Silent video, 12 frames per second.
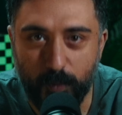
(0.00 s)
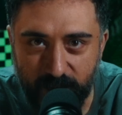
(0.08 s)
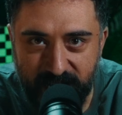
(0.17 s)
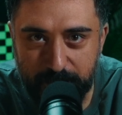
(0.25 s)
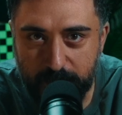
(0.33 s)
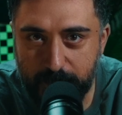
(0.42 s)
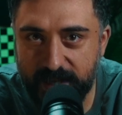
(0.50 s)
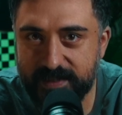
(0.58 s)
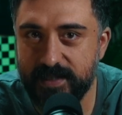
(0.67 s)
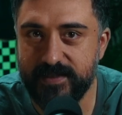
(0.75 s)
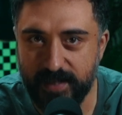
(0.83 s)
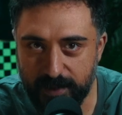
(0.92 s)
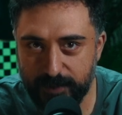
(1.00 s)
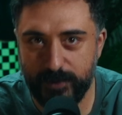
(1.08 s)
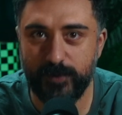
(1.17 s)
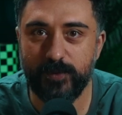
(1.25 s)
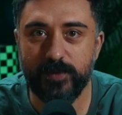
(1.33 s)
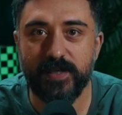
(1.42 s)
What I'm about to tell
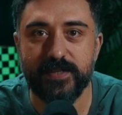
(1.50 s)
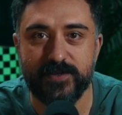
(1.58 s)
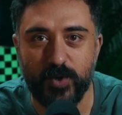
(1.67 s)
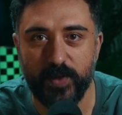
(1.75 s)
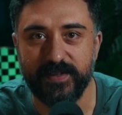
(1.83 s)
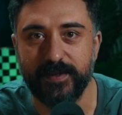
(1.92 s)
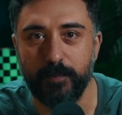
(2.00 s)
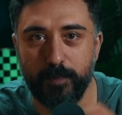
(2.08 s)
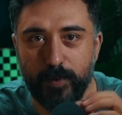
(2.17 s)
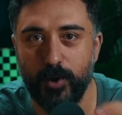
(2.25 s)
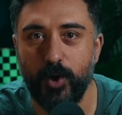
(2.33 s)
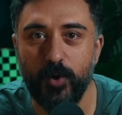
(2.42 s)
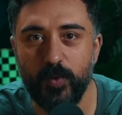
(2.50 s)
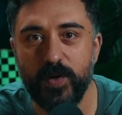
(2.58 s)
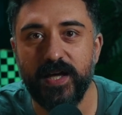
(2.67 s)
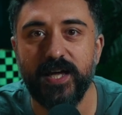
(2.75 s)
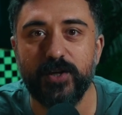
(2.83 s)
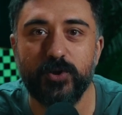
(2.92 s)
you is going to
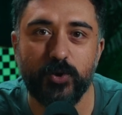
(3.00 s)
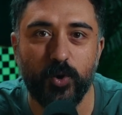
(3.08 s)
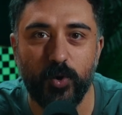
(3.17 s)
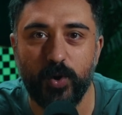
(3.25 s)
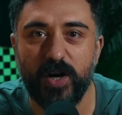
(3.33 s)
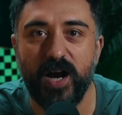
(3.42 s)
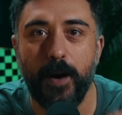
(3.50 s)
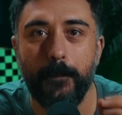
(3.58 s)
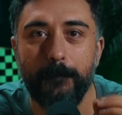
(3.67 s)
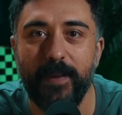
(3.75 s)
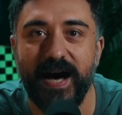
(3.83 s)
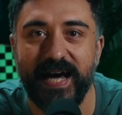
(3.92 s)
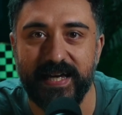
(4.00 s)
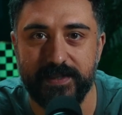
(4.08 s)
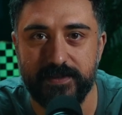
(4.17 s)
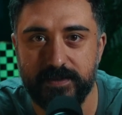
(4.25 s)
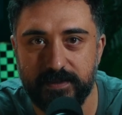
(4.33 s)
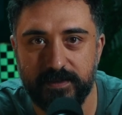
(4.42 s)
blow your mind.